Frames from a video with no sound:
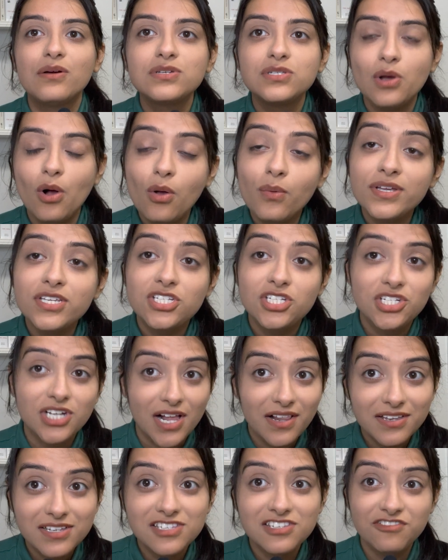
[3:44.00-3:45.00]
was always
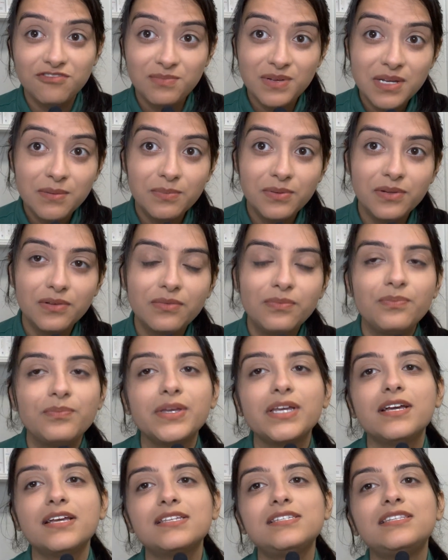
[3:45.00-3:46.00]
jealous of people
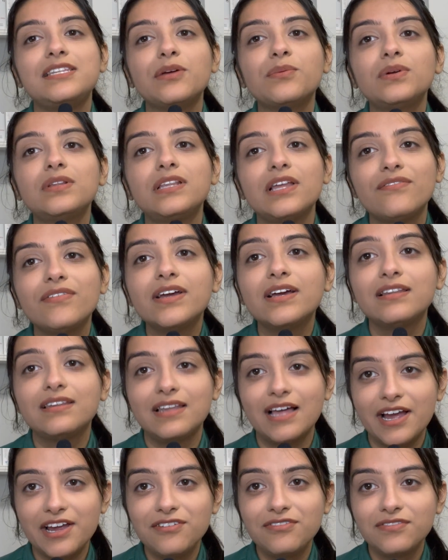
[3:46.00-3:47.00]
because they were living a
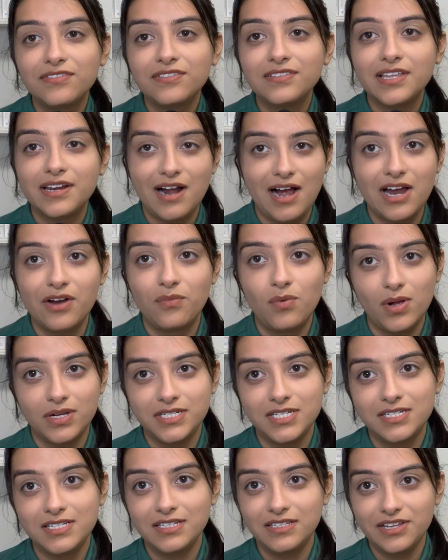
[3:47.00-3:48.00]
life that I
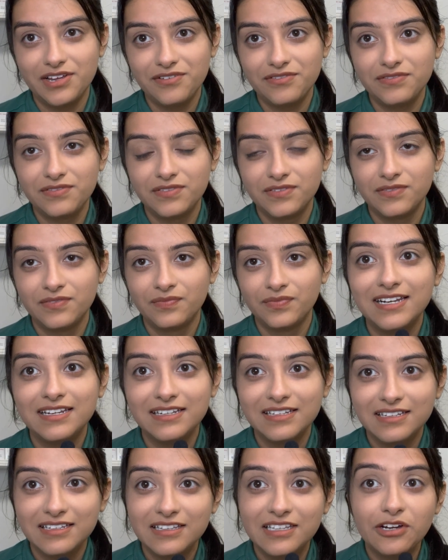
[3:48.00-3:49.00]
wanted to live.
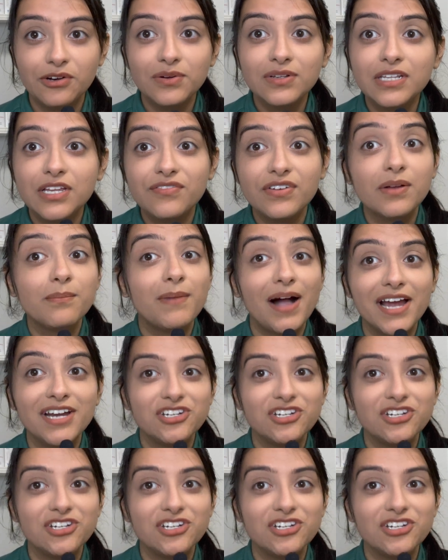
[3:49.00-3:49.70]
They were living my